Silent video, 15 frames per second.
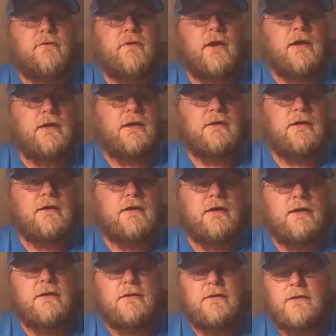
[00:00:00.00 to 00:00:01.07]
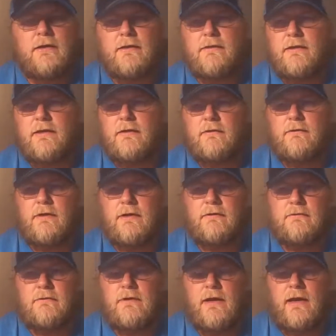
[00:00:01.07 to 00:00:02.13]
Friday night, I think
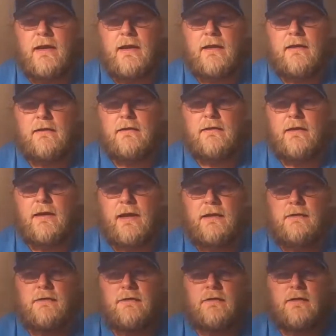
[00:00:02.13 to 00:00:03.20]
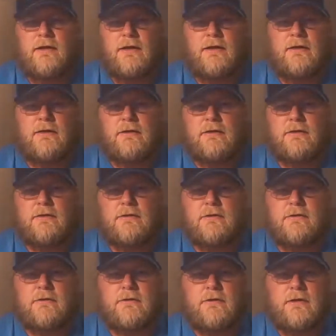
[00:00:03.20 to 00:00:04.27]
around eight o'clock
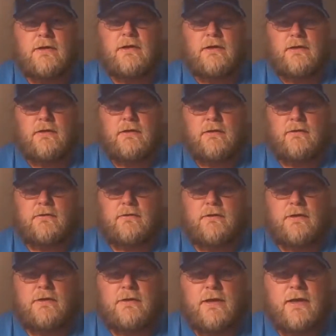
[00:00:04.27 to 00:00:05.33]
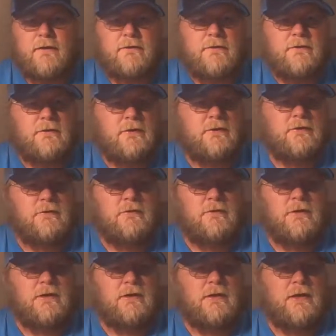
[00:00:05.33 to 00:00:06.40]
in the afternoon,
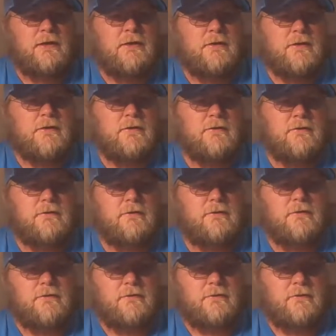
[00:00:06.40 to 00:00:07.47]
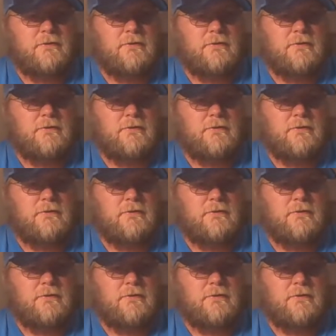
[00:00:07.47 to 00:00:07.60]
and he does